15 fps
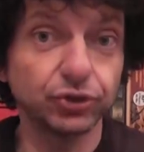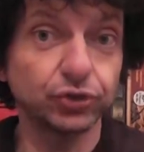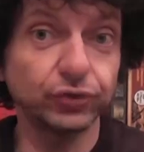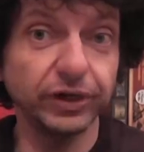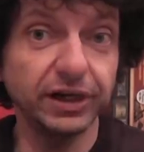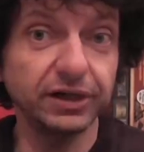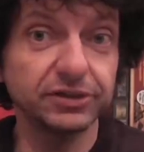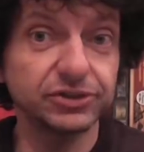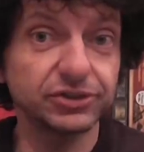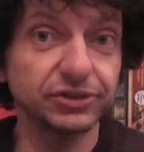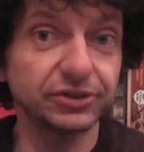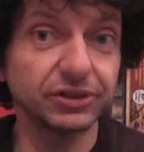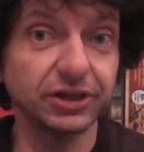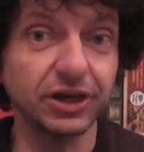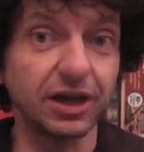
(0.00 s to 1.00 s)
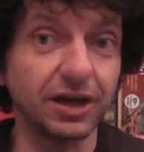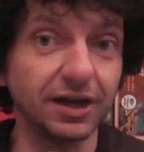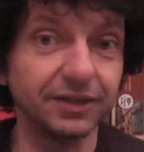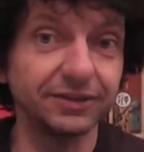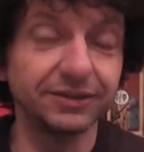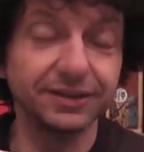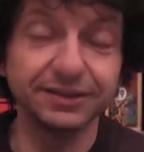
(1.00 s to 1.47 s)
trigger certain
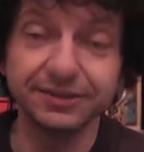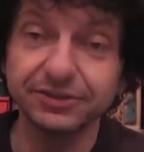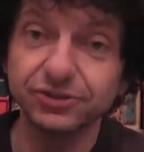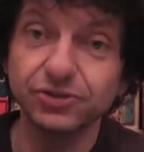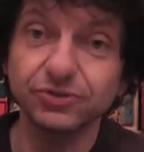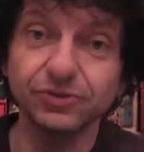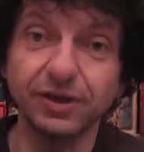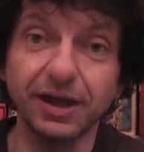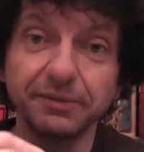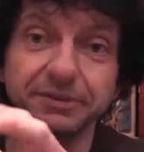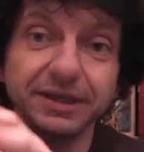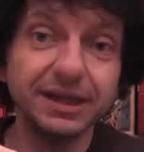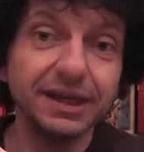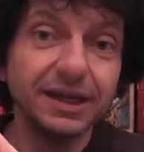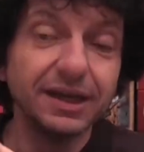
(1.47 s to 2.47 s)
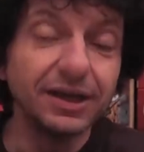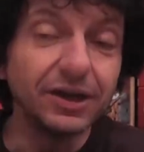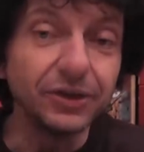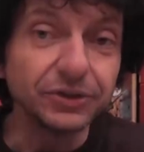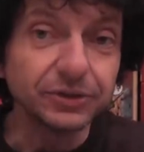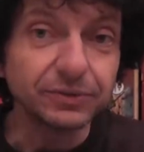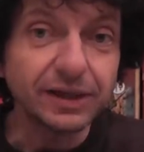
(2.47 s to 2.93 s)
content described
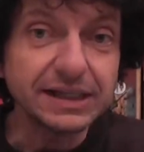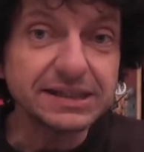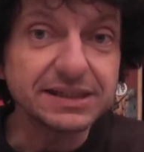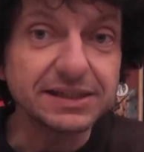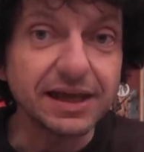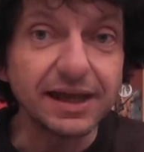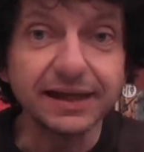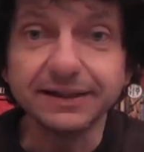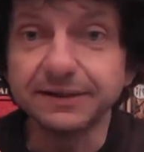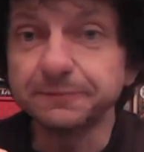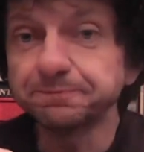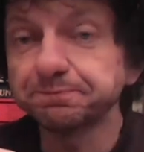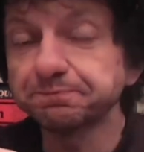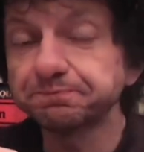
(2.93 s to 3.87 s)
on the right side